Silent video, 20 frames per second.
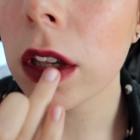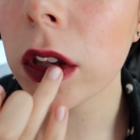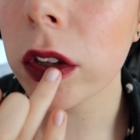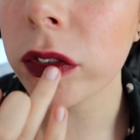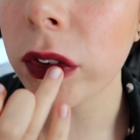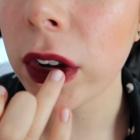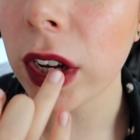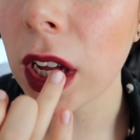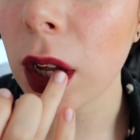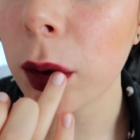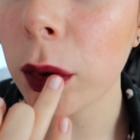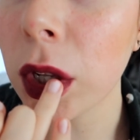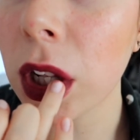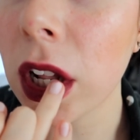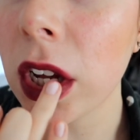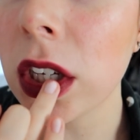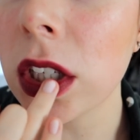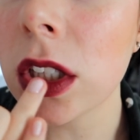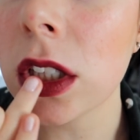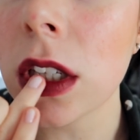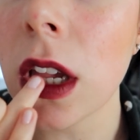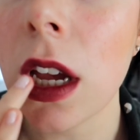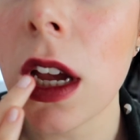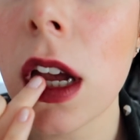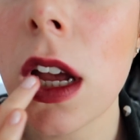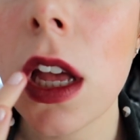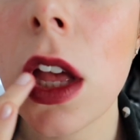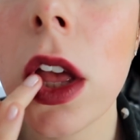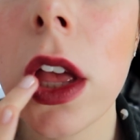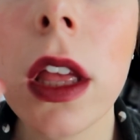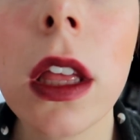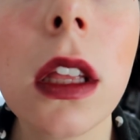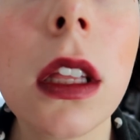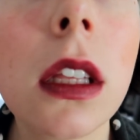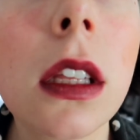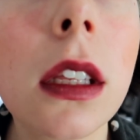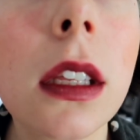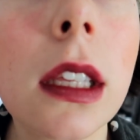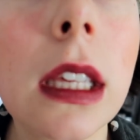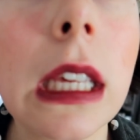If I come closer,
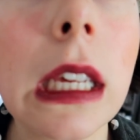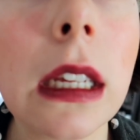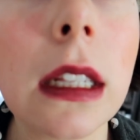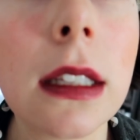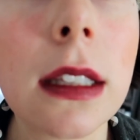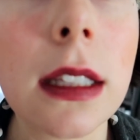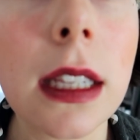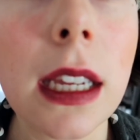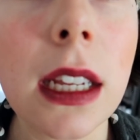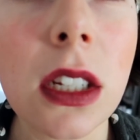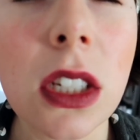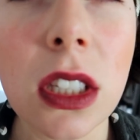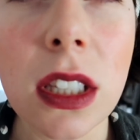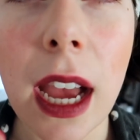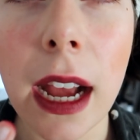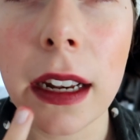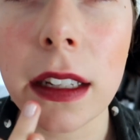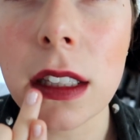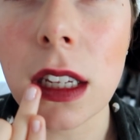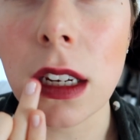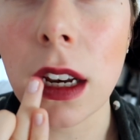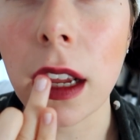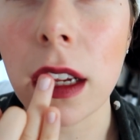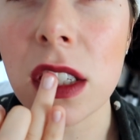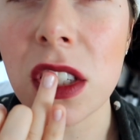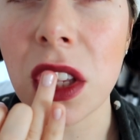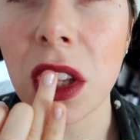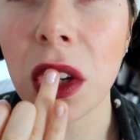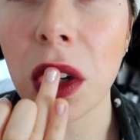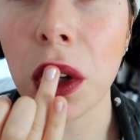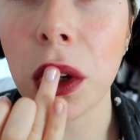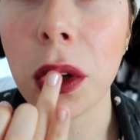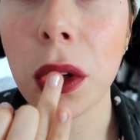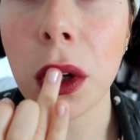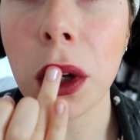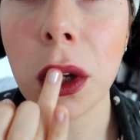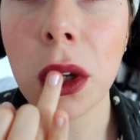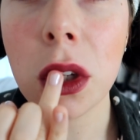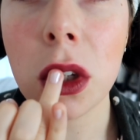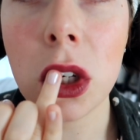you can see it just adds a nice
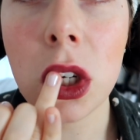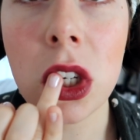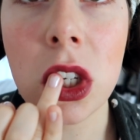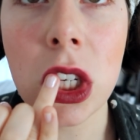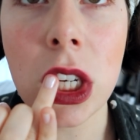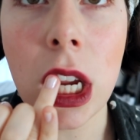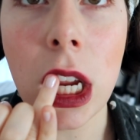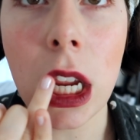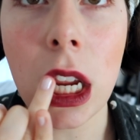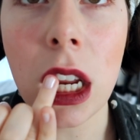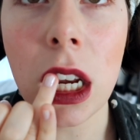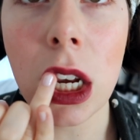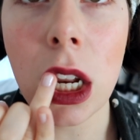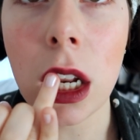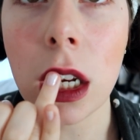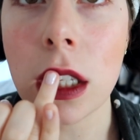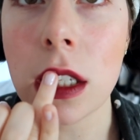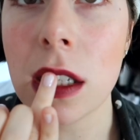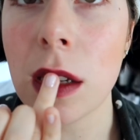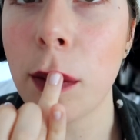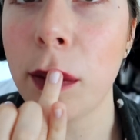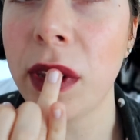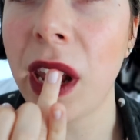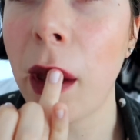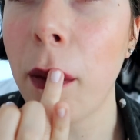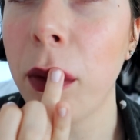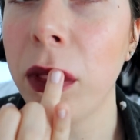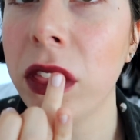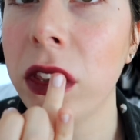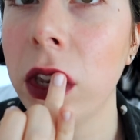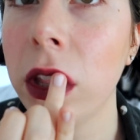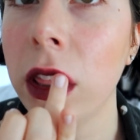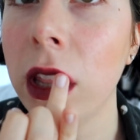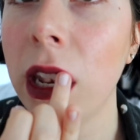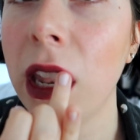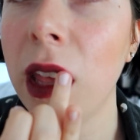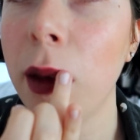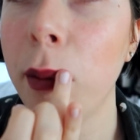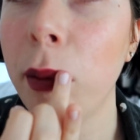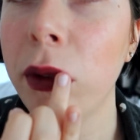little sheen and some depth to the
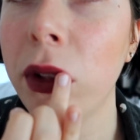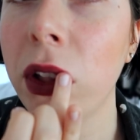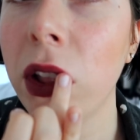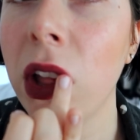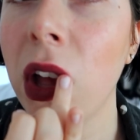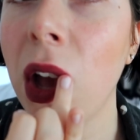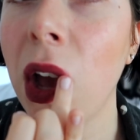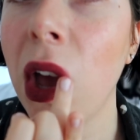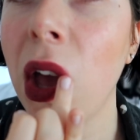lips.